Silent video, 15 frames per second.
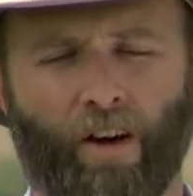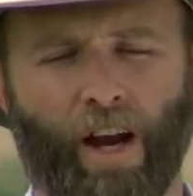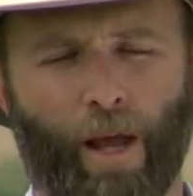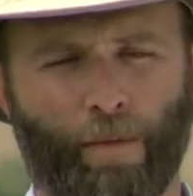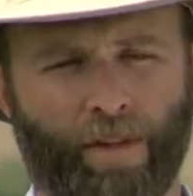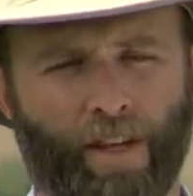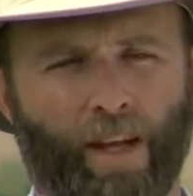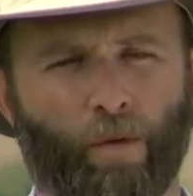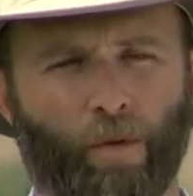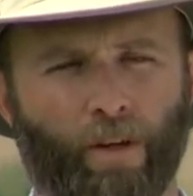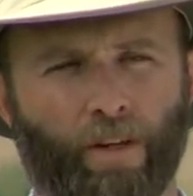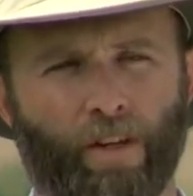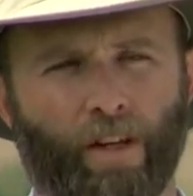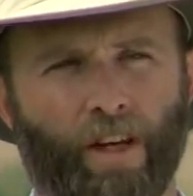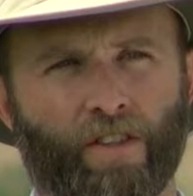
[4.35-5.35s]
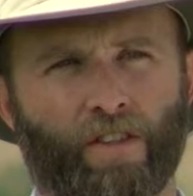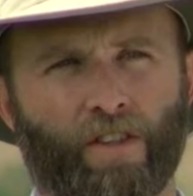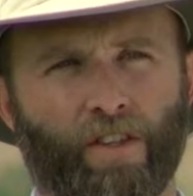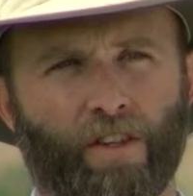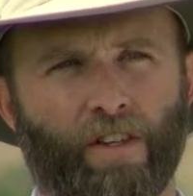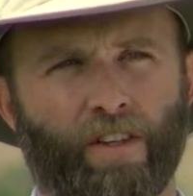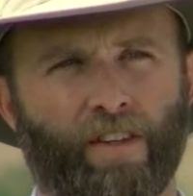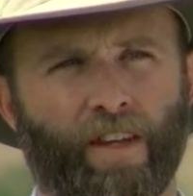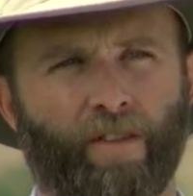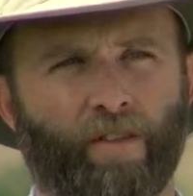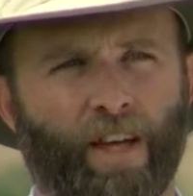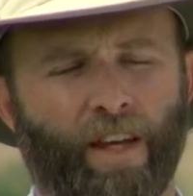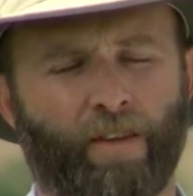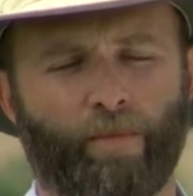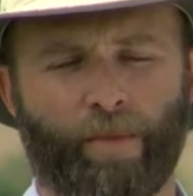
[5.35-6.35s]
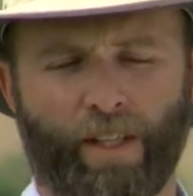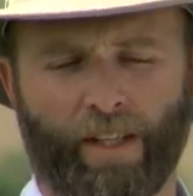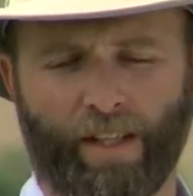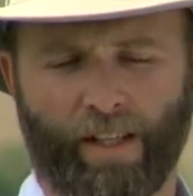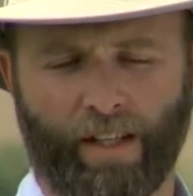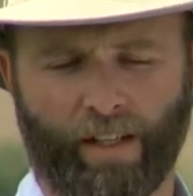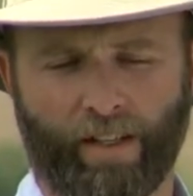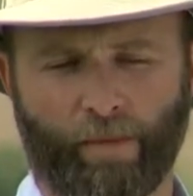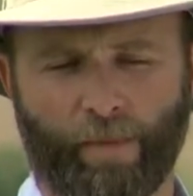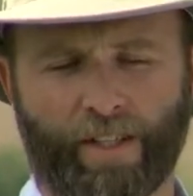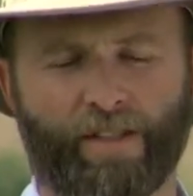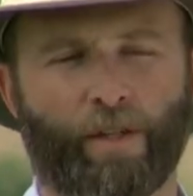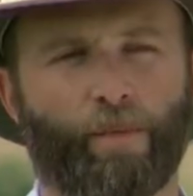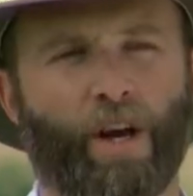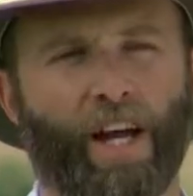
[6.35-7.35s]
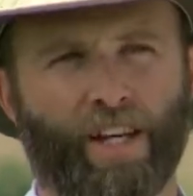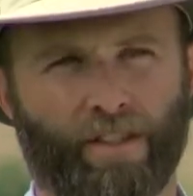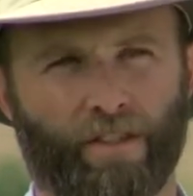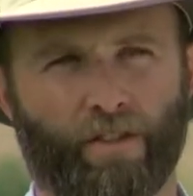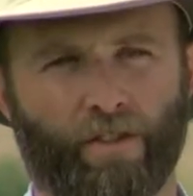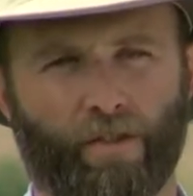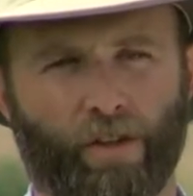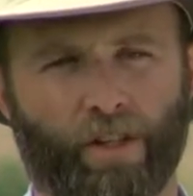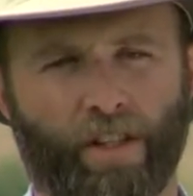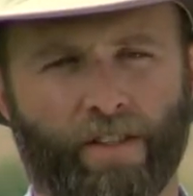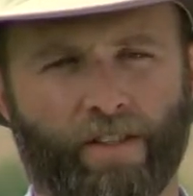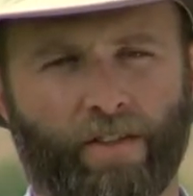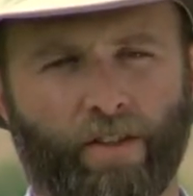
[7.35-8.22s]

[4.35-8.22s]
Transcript: habitat work got started that have kind of been surprises for us.